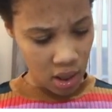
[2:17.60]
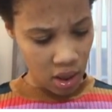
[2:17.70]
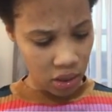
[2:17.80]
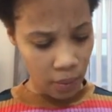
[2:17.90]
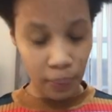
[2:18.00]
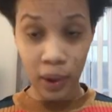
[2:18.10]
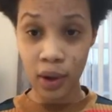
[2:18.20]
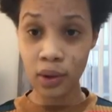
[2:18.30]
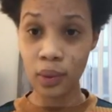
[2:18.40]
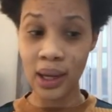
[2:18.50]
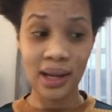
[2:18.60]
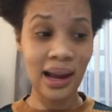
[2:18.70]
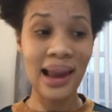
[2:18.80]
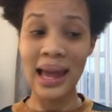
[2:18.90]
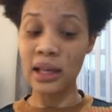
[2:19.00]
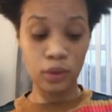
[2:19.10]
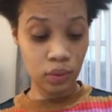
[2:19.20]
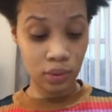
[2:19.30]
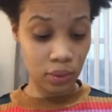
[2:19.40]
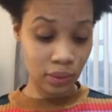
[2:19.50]
the blonde one, I like
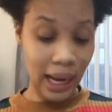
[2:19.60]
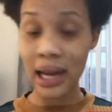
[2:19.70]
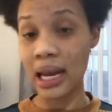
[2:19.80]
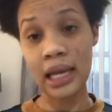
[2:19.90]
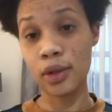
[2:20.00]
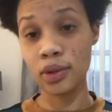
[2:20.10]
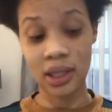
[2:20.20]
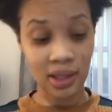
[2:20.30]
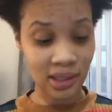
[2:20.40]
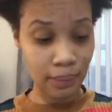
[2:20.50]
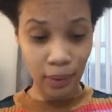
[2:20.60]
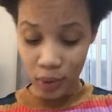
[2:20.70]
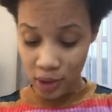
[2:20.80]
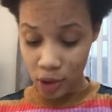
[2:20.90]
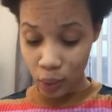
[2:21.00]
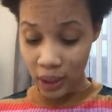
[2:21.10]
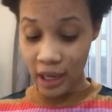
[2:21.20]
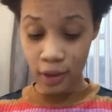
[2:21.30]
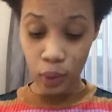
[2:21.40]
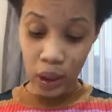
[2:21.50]
using this here because it's
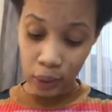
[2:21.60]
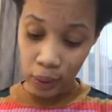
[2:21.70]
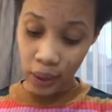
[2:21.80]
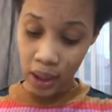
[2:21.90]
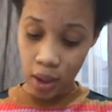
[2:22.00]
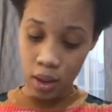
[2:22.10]
quick,